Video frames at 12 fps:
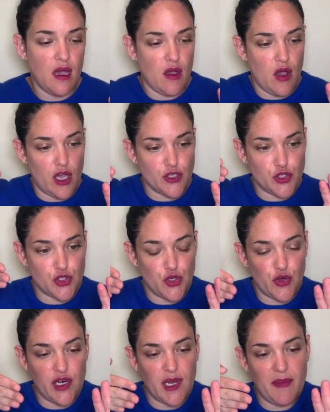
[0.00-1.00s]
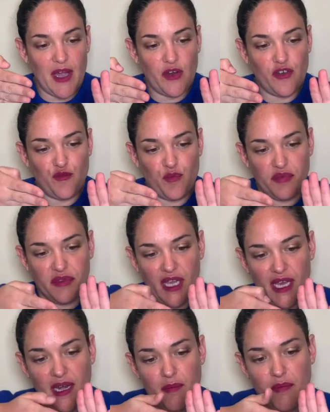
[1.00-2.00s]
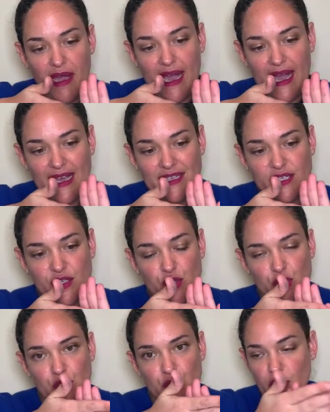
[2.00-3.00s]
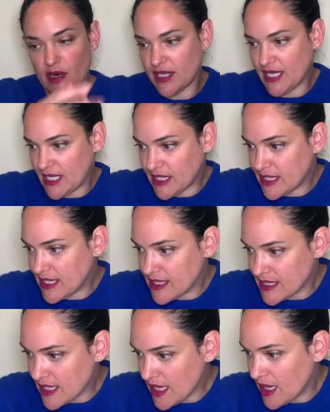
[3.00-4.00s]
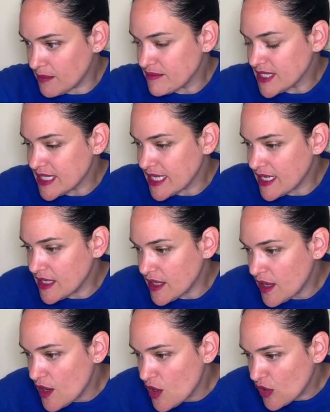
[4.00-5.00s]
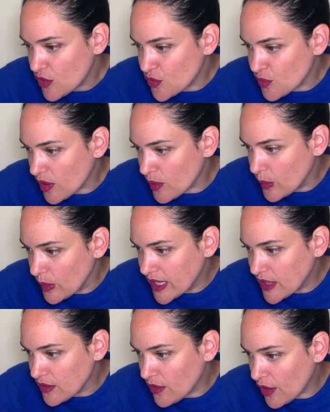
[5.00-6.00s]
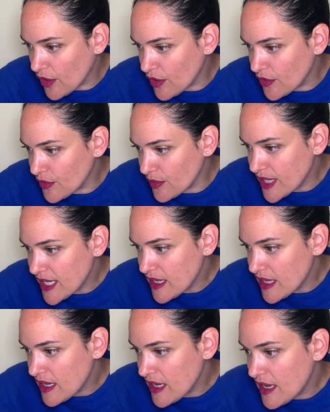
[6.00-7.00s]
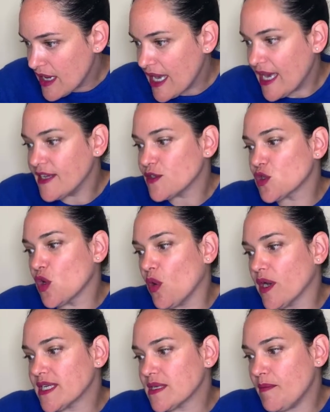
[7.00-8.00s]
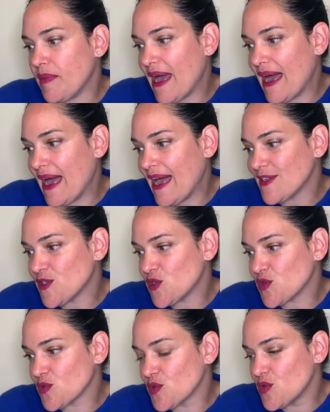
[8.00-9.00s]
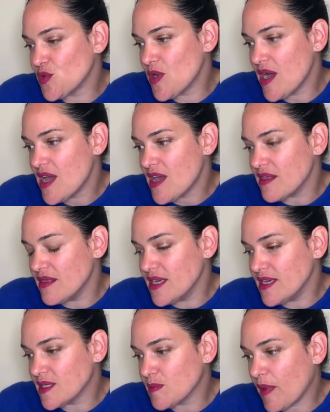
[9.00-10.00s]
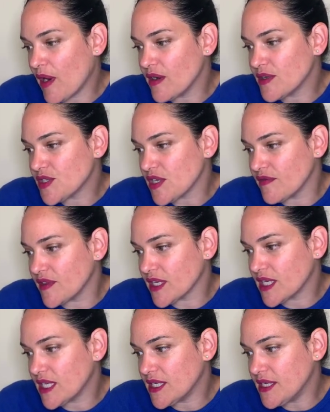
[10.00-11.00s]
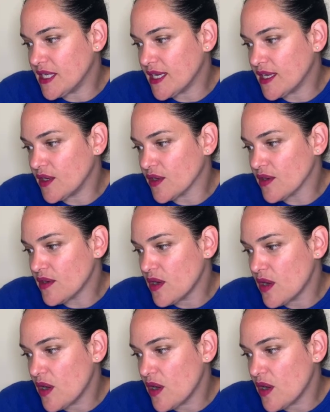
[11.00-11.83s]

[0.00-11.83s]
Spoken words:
A certain amount of blood passes through our kidneys, comes in through our renal artery, and is going to pass through these parts of the kidney here,